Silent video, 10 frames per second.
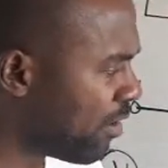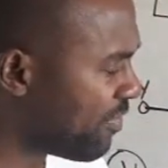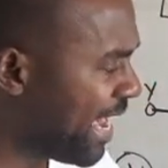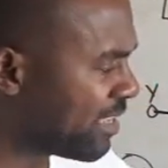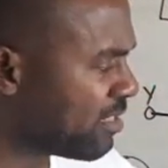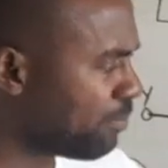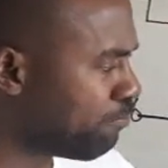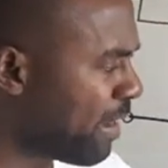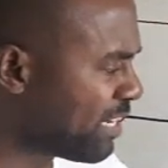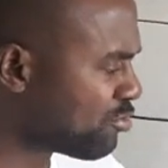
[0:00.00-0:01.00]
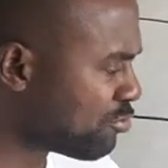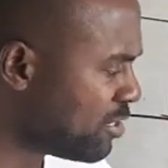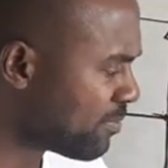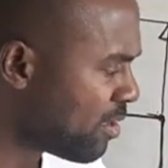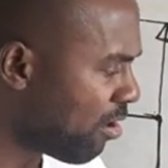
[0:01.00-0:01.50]
of either the
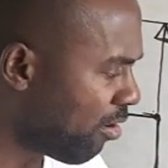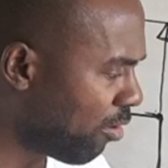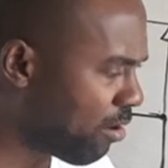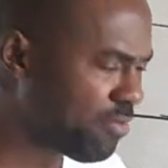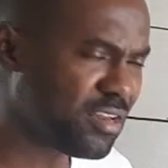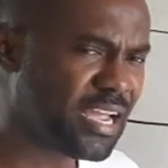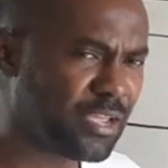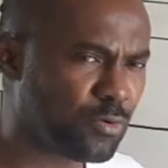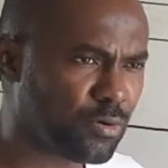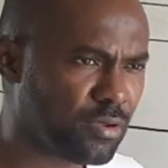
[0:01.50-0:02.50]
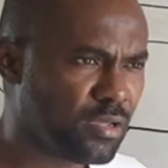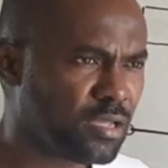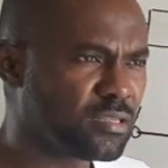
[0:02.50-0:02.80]
battery or the diode